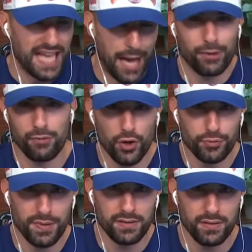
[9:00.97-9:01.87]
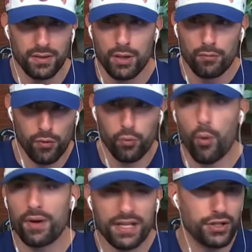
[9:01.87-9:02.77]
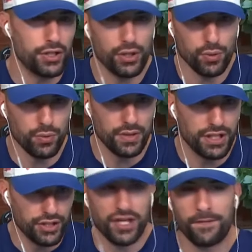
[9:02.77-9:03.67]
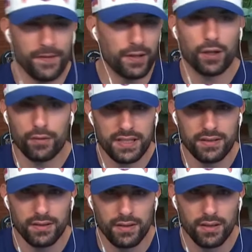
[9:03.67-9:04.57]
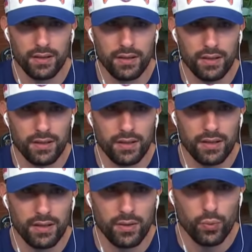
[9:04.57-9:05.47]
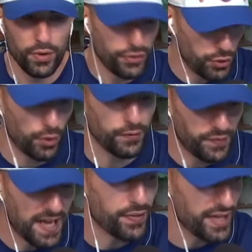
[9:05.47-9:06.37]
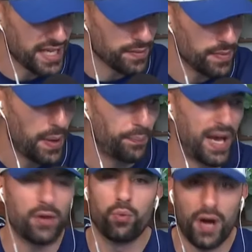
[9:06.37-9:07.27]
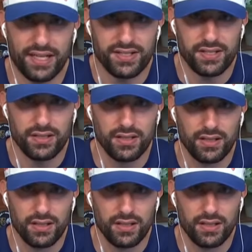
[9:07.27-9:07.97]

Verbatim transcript: Howie Roseman, rewarding you, Jeffrey Lurie, with your faith in him by what?